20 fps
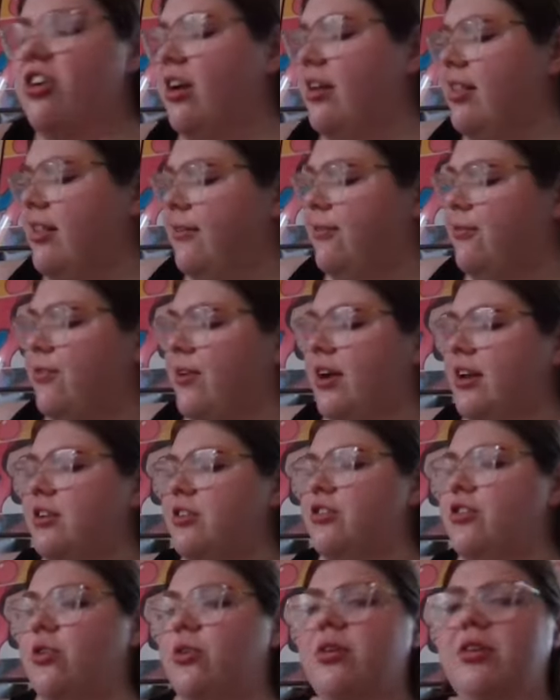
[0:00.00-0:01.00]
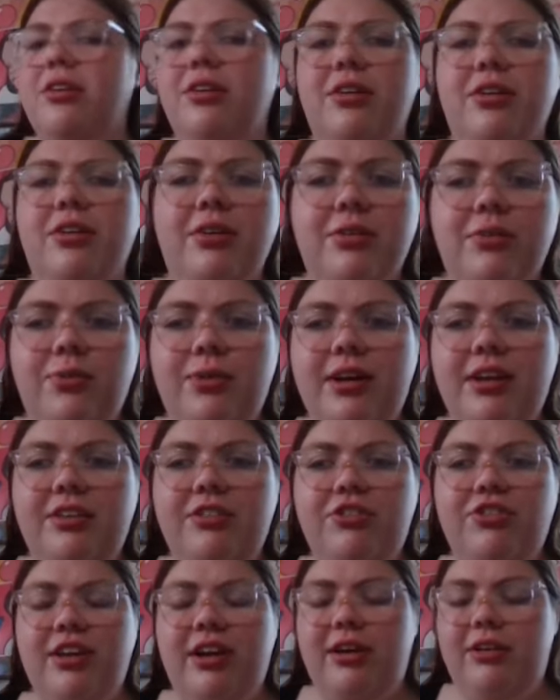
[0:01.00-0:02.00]
Shut the front door. Christmas what
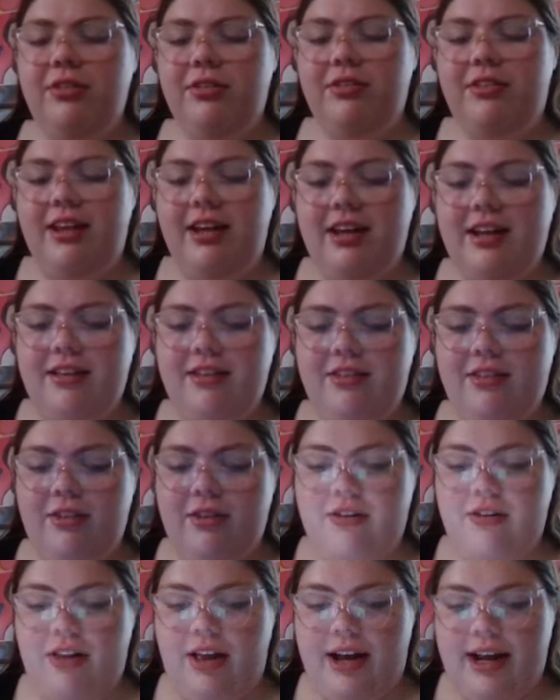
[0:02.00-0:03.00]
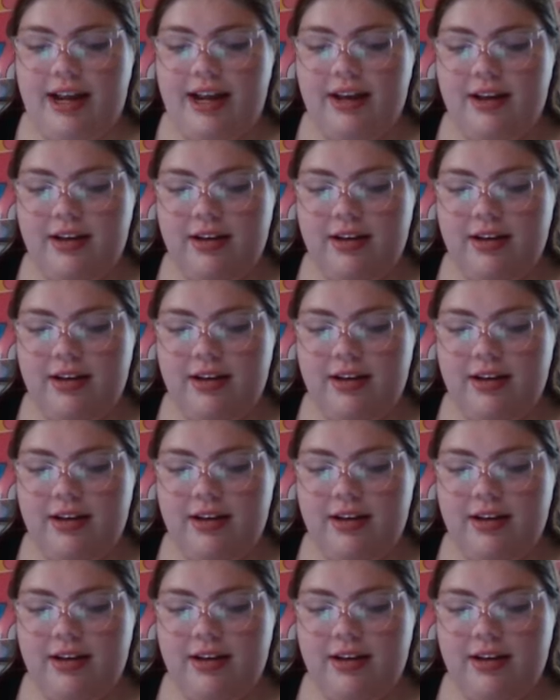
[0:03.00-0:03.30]
does Eve. Charles Dickens look like?